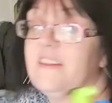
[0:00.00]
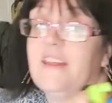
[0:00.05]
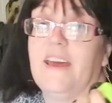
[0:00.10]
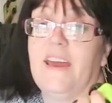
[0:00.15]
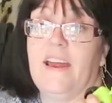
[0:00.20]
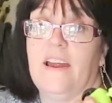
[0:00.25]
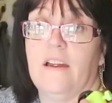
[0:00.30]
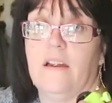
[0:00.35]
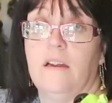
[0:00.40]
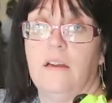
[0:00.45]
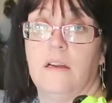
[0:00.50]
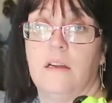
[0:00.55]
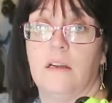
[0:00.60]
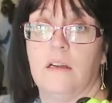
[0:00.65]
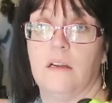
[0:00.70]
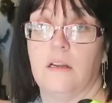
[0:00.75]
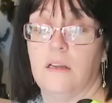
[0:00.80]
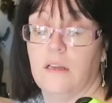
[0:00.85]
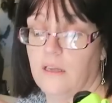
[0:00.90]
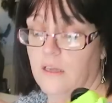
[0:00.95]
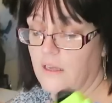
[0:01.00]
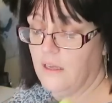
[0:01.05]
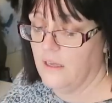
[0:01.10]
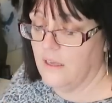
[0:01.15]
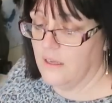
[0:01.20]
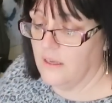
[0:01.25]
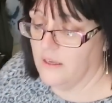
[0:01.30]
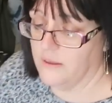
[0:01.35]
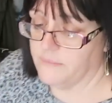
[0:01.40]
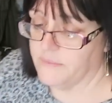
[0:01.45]
there,
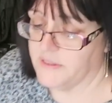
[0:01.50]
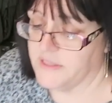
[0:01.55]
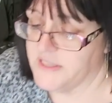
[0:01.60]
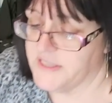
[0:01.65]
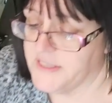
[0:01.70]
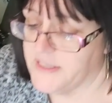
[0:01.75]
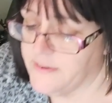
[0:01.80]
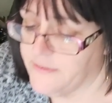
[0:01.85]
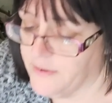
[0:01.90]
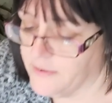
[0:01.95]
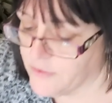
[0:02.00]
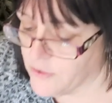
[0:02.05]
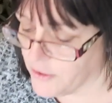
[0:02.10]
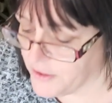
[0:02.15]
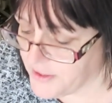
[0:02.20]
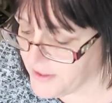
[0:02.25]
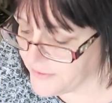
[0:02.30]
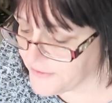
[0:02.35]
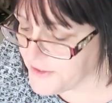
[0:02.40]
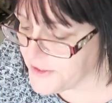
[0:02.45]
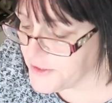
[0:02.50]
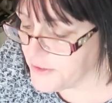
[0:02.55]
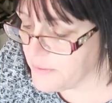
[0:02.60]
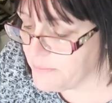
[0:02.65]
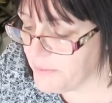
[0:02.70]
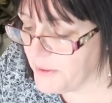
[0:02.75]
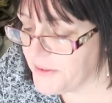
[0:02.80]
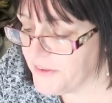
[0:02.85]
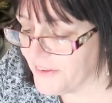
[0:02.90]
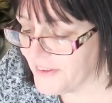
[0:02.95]
I'm going to see if I've got enough to do a
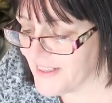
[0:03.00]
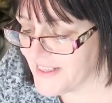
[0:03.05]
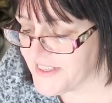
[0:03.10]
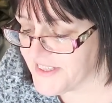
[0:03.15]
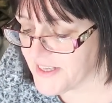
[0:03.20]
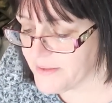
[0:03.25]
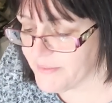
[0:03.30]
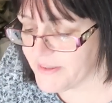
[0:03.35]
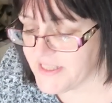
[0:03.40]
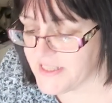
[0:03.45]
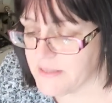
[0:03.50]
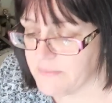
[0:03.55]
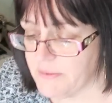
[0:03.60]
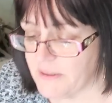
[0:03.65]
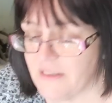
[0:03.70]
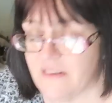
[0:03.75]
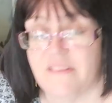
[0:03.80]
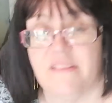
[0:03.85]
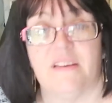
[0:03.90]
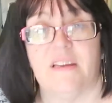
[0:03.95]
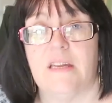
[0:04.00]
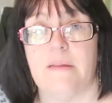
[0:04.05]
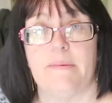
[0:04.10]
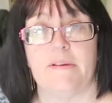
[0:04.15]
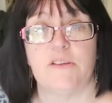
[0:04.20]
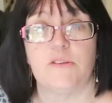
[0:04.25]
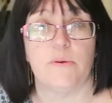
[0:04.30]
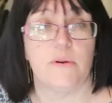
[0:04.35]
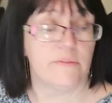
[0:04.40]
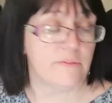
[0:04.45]
bundle. Last time I did a bundle, I think I had
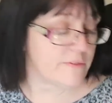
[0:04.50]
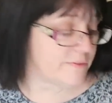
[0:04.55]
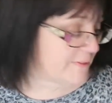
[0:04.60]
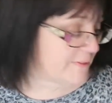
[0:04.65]
about 12 or